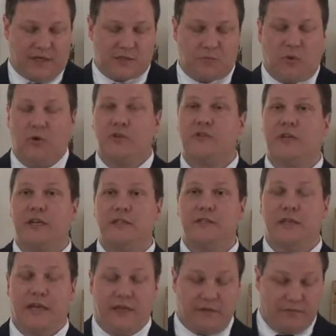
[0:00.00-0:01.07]
As Paul
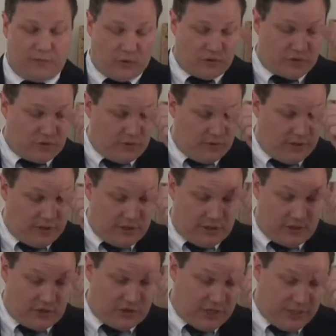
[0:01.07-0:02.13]
states again in 1
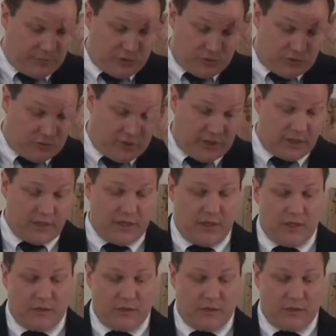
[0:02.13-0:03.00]
Corinthians chapter 3,